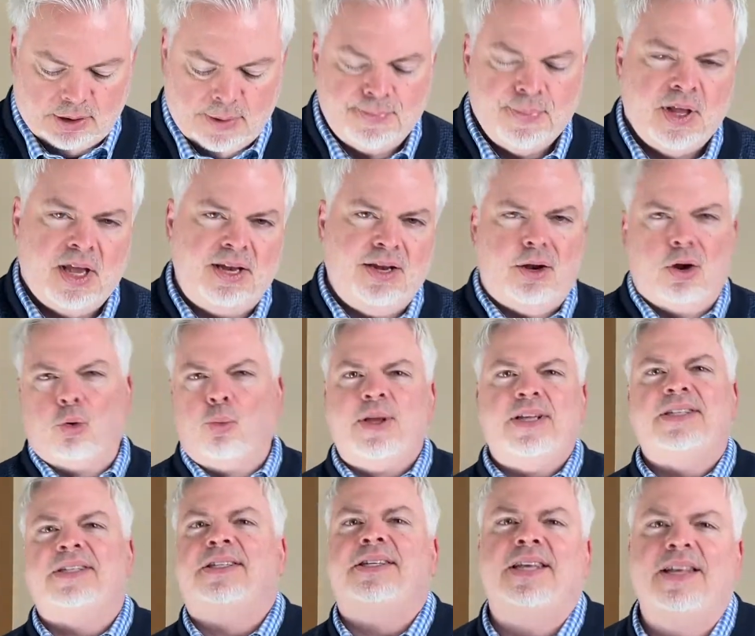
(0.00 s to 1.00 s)
And we
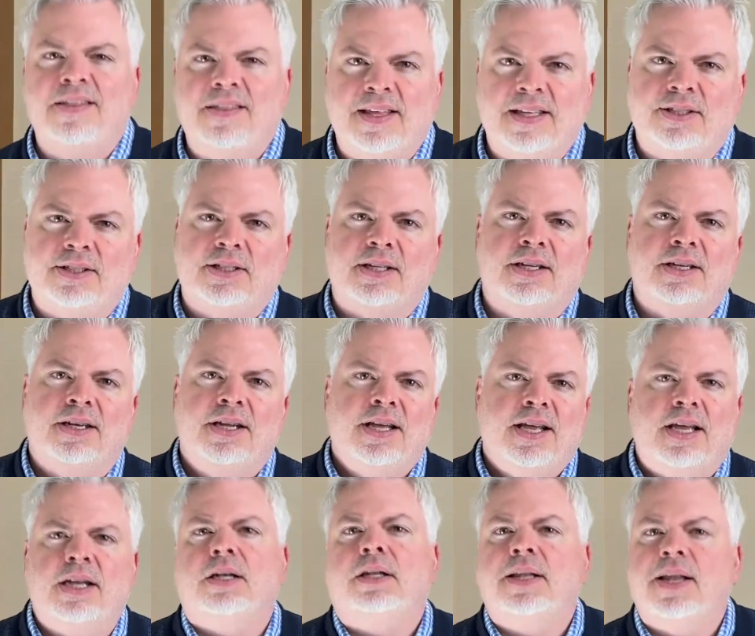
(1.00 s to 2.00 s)
see this in
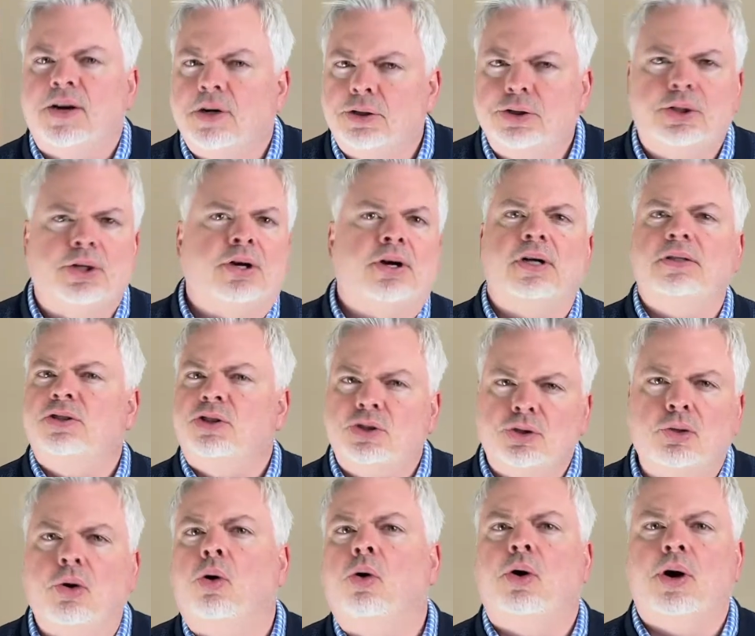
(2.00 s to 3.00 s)
literature and
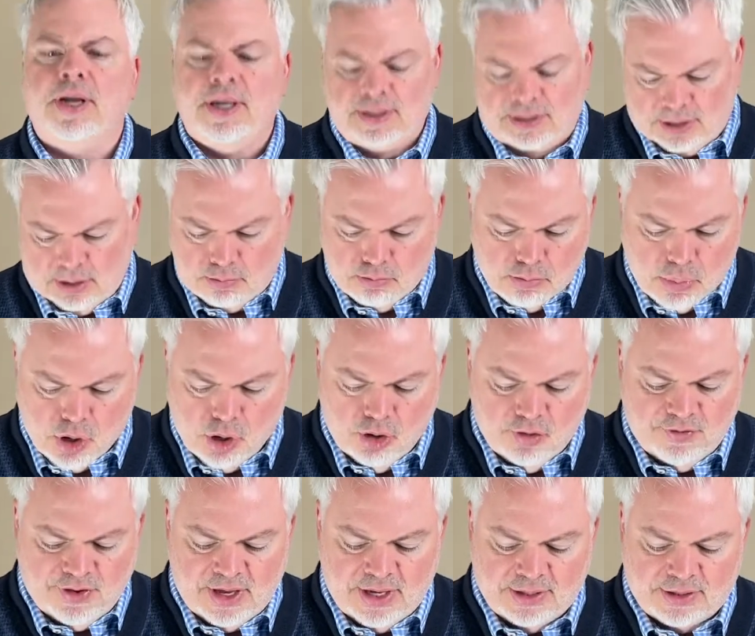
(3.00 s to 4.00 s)
stories and
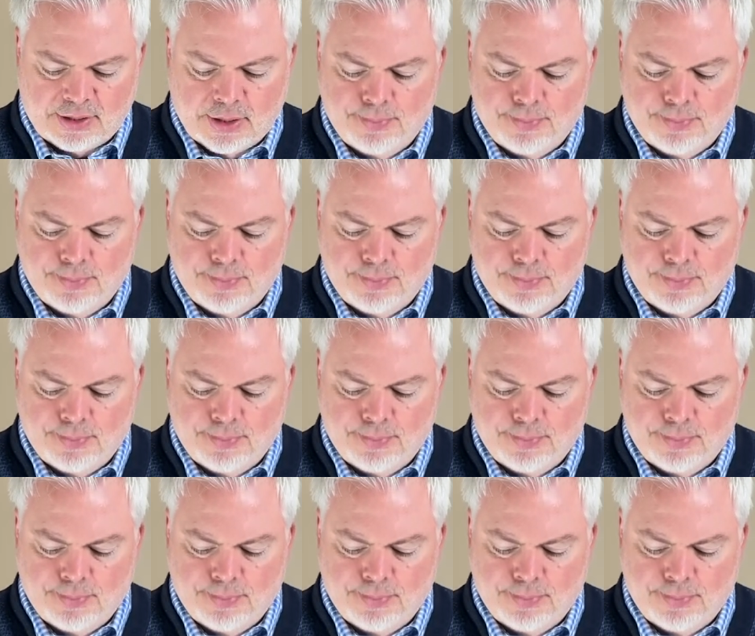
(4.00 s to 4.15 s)
movies.